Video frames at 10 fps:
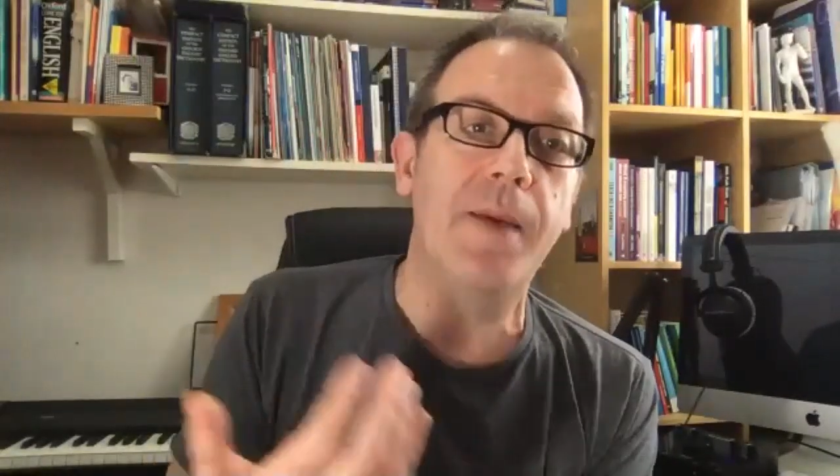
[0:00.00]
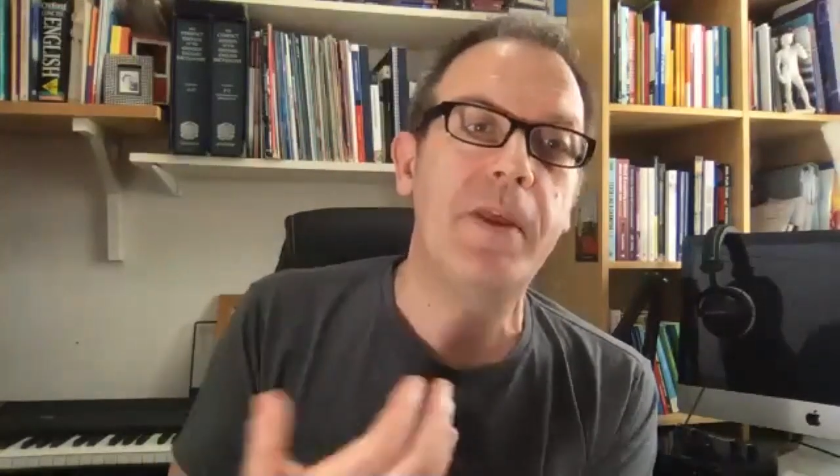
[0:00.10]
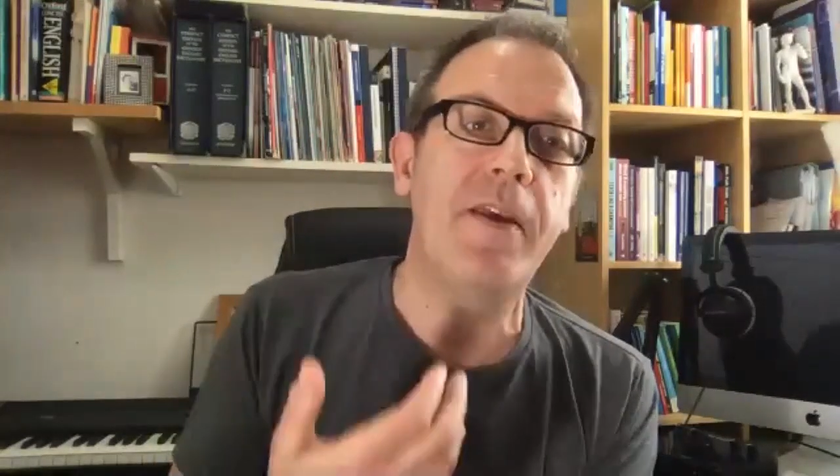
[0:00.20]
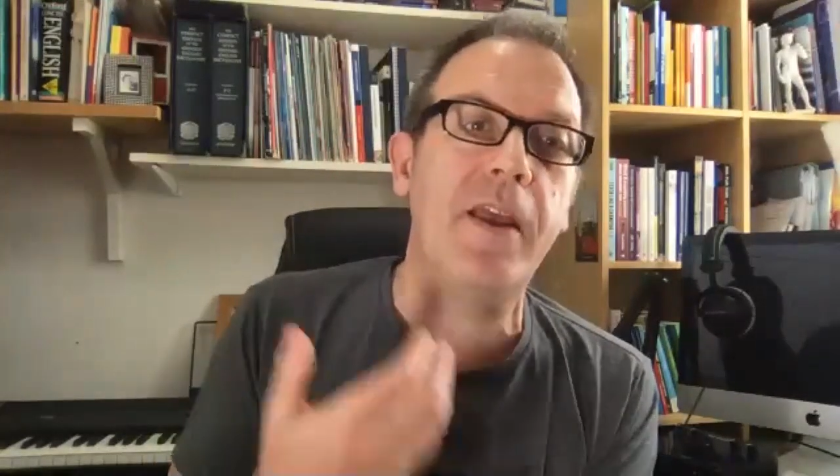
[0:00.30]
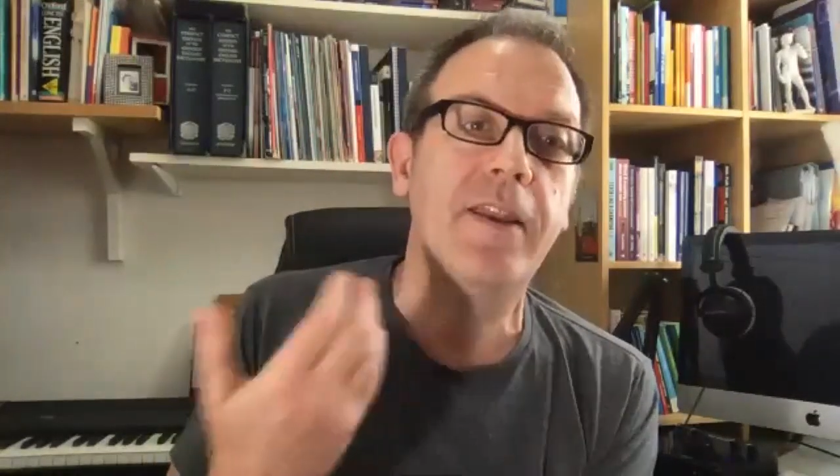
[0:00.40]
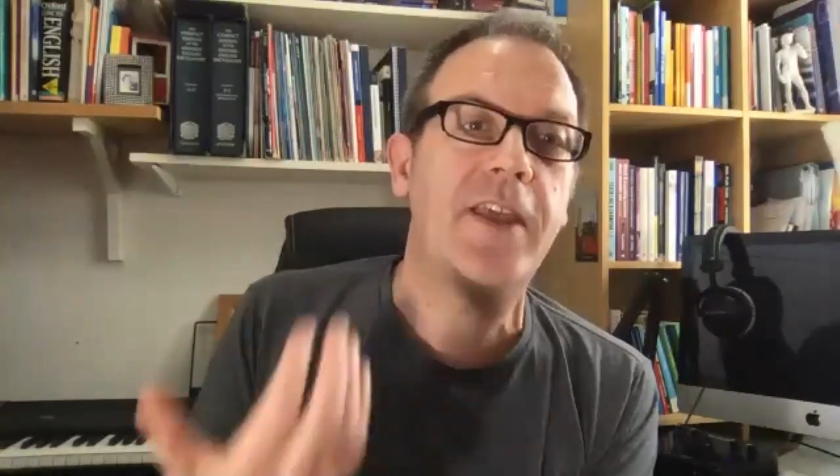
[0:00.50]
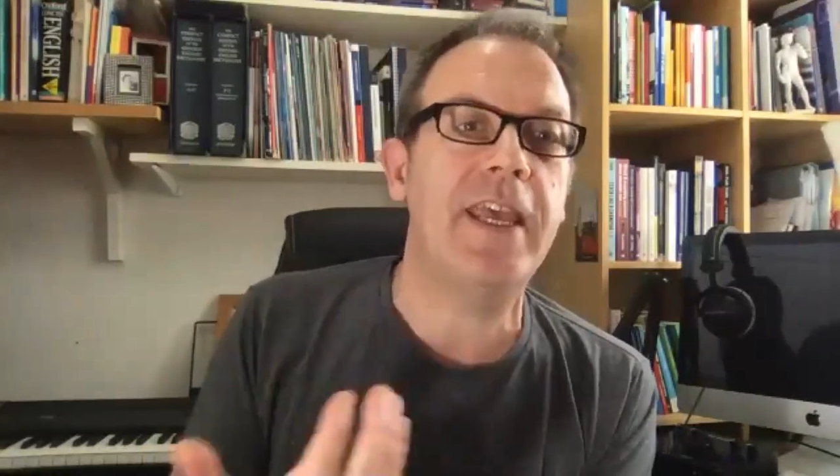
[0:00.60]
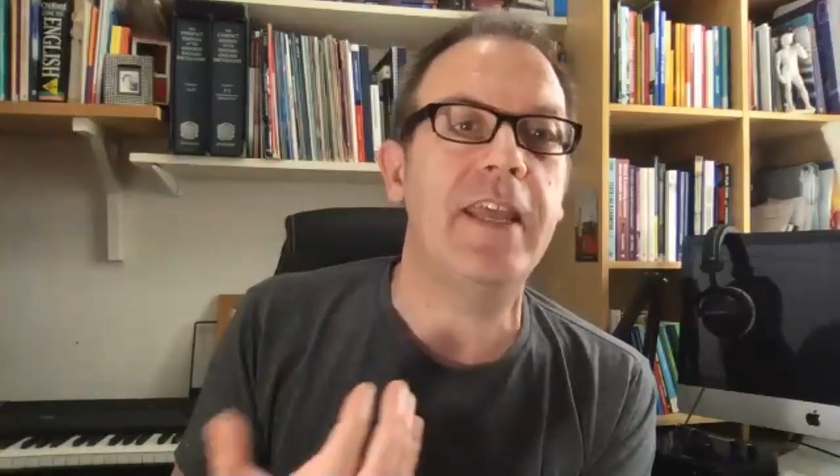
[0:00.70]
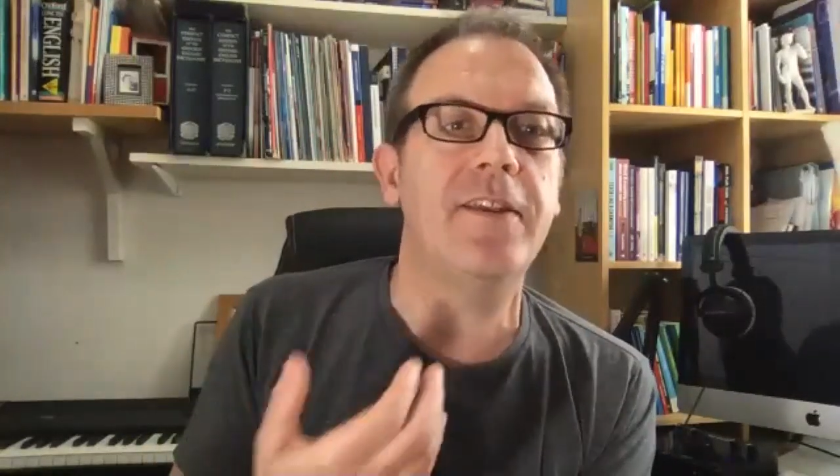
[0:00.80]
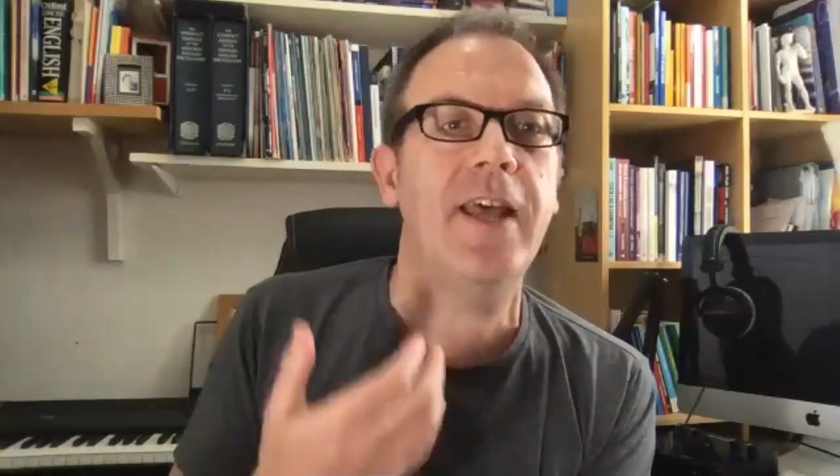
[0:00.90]
I mean,
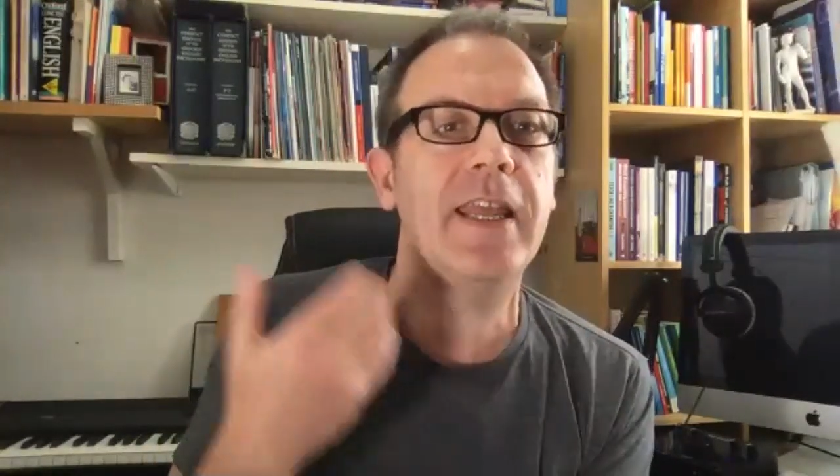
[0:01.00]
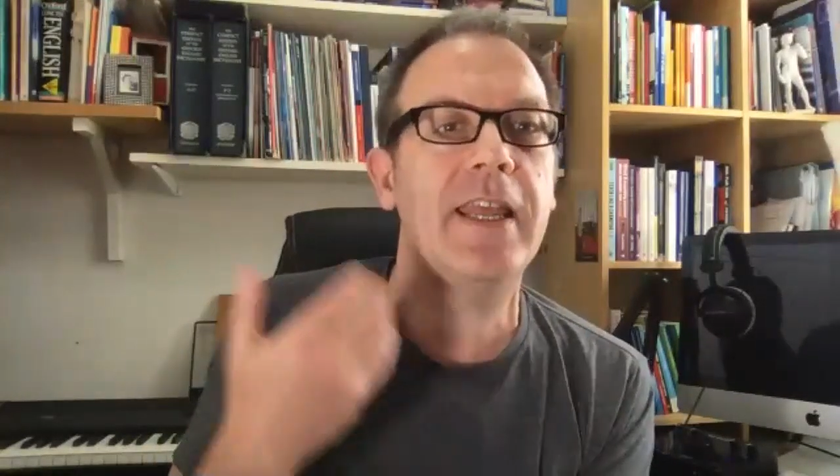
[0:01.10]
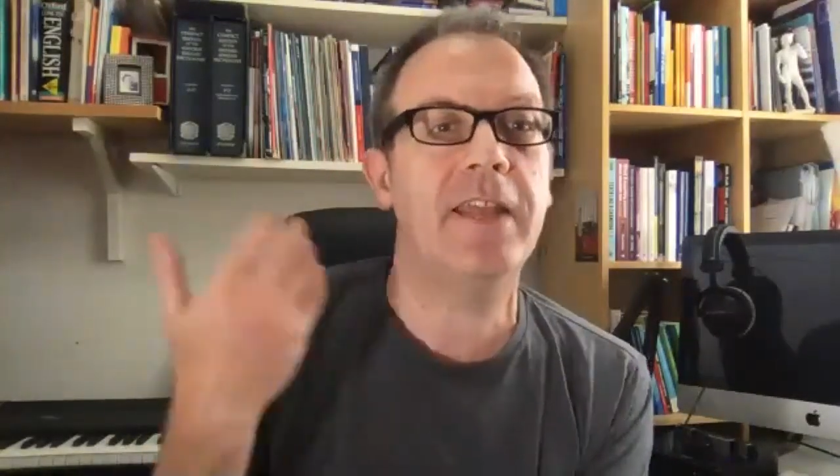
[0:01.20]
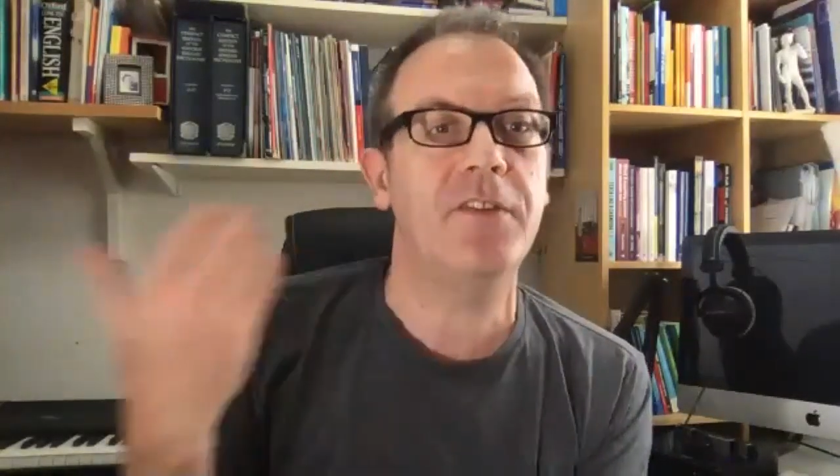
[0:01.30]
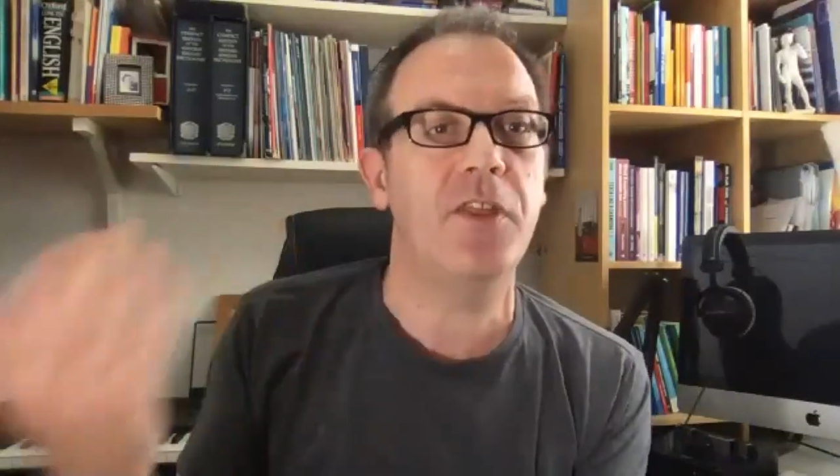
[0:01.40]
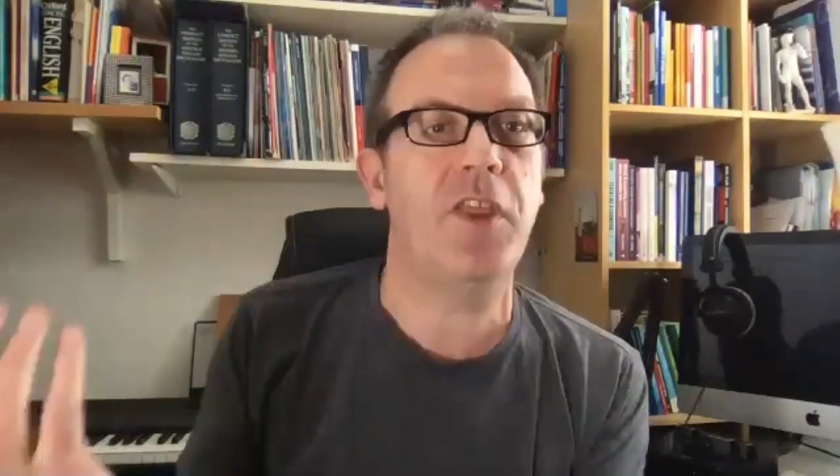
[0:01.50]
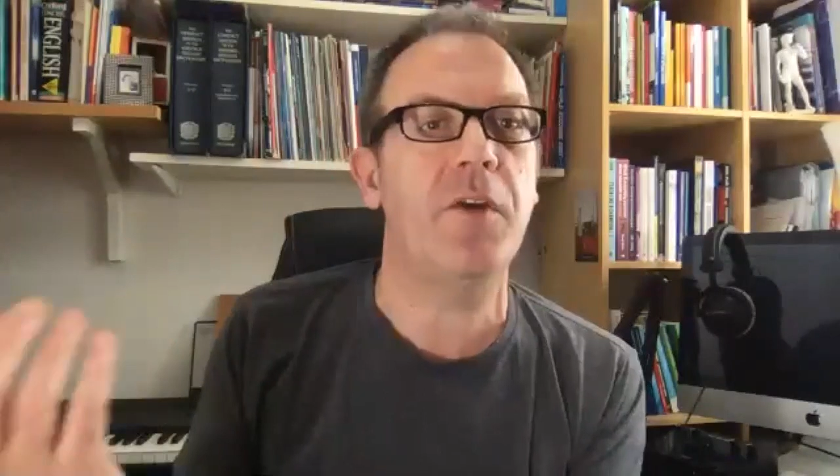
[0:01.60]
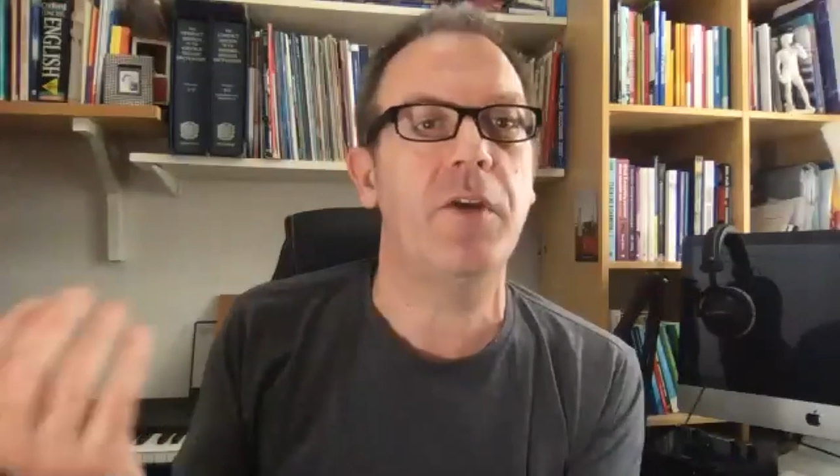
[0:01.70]
telling kids in theory,